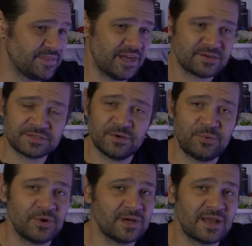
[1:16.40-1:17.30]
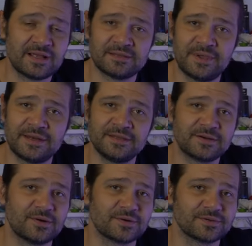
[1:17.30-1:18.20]
there's no point in acclimating
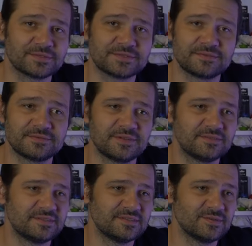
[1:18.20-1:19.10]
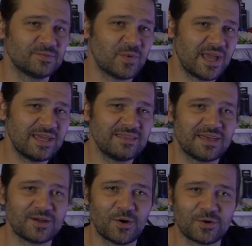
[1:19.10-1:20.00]
your corals. The, the, the way
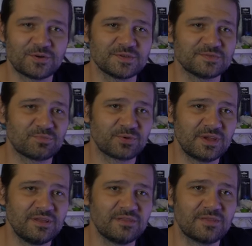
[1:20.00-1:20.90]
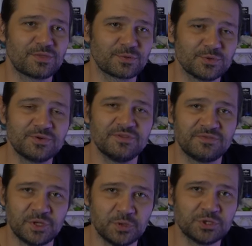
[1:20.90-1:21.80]
that corals breathe through
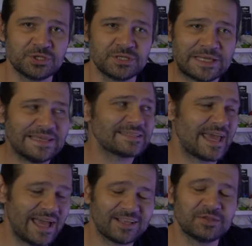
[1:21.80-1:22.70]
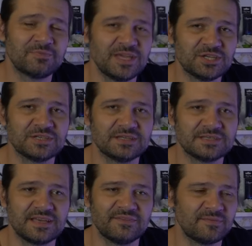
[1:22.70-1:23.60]
diffusion is acclimation
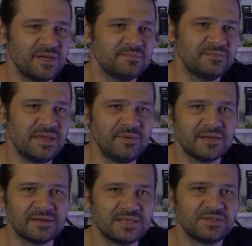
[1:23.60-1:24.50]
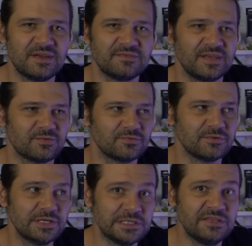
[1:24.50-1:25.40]
itself. I mean, and maybe unless you have like
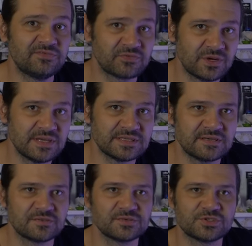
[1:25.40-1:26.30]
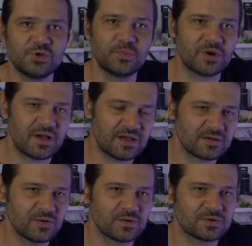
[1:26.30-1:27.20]
really freezing or super
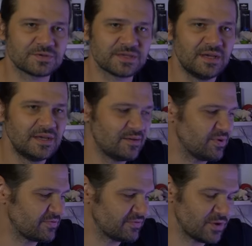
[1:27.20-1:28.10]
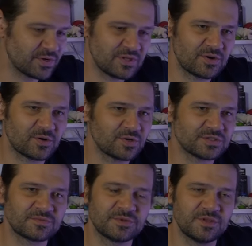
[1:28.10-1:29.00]
hot corals, but floating your
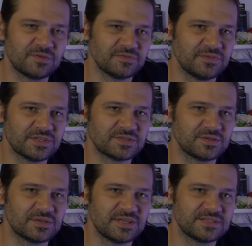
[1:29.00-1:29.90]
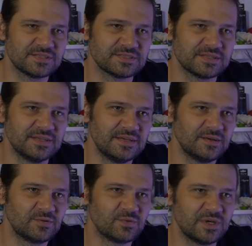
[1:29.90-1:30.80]
corals from the local fish store, that's just
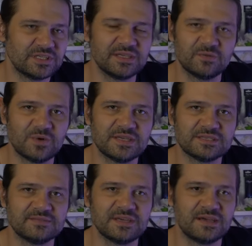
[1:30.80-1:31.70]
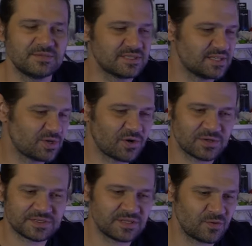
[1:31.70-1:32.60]
really a waste of time. Just get your
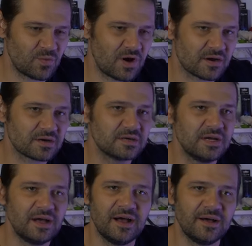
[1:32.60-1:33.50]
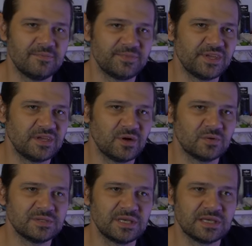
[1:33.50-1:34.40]
corals in the water. Um, the
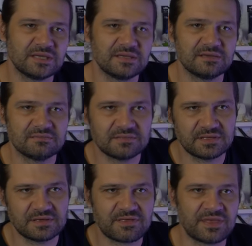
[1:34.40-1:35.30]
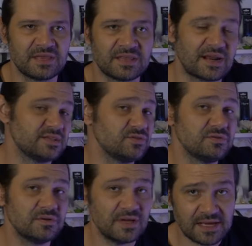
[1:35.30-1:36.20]
only thing that I
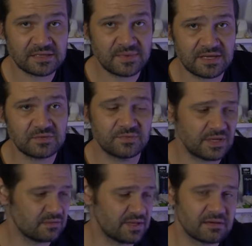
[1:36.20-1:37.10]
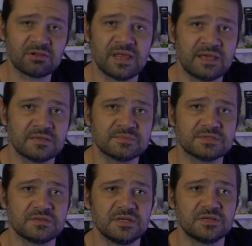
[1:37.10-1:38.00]
do acclimate would be like
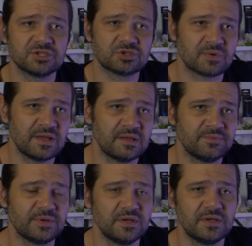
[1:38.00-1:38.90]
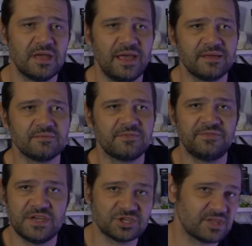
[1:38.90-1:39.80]
clams, shrimp, and
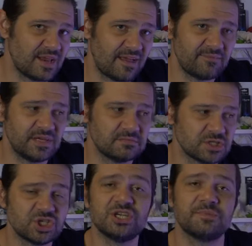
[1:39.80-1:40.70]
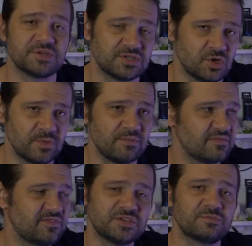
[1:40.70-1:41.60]
fish that have been shipped to me,
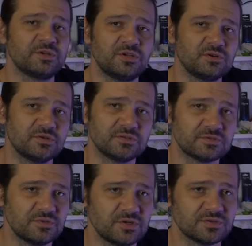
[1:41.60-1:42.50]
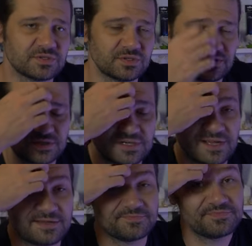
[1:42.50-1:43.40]
but fish from the local local store,
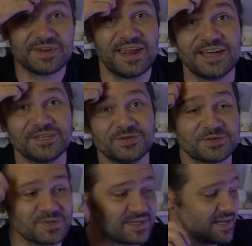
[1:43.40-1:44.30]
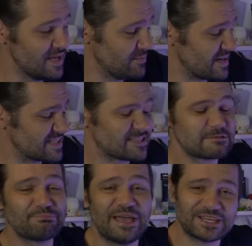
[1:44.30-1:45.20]
um, not usually, but
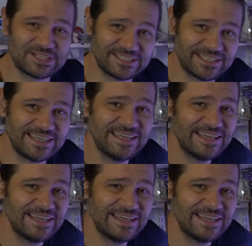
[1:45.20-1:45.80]
especially